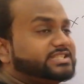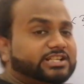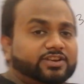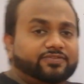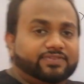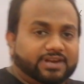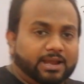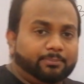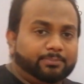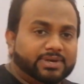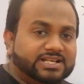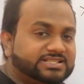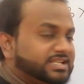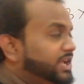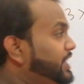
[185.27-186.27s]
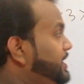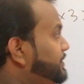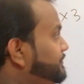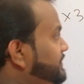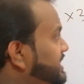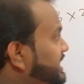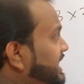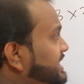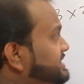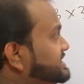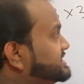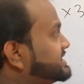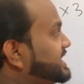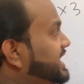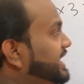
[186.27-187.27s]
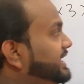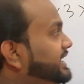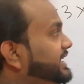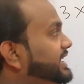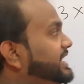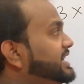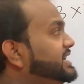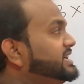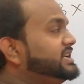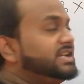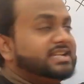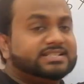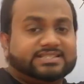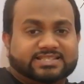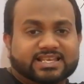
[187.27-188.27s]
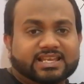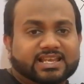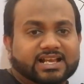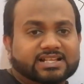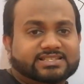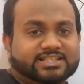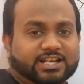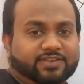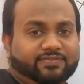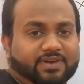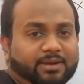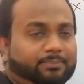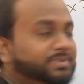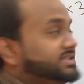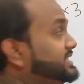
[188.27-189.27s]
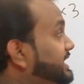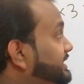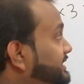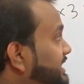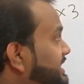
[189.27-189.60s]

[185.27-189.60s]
set of numbers, we can just write it in a single set of numbers like